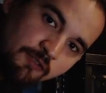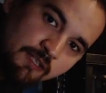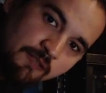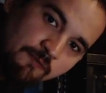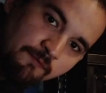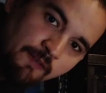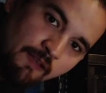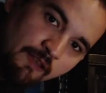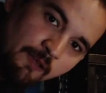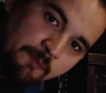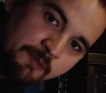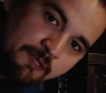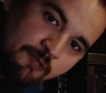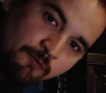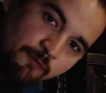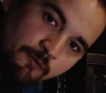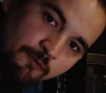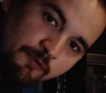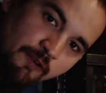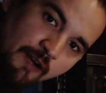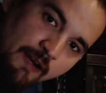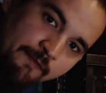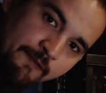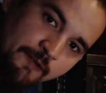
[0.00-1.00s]
Phillips
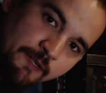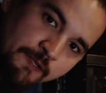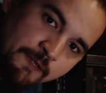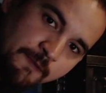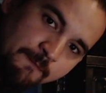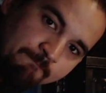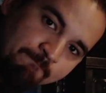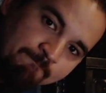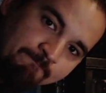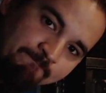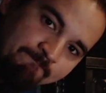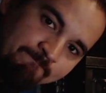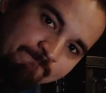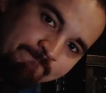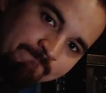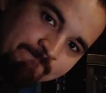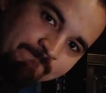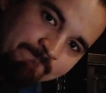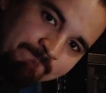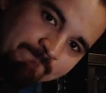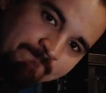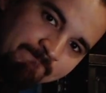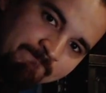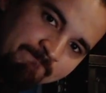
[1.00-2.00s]
screwdrivers.
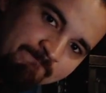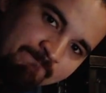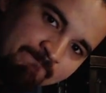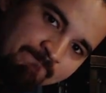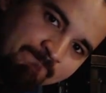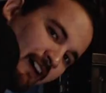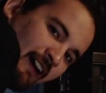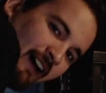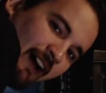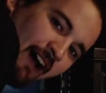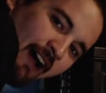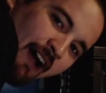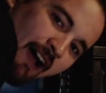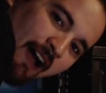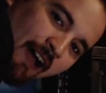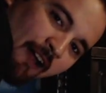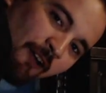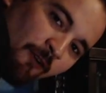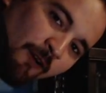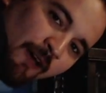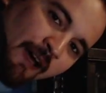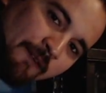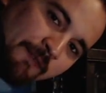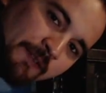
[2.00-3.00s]
I
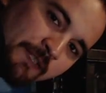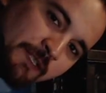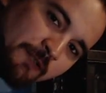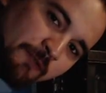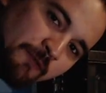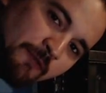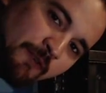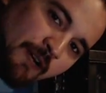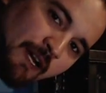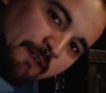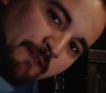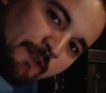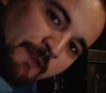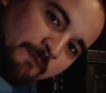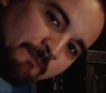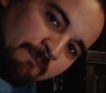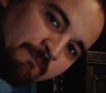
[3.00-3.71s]
don't have a screwdriver.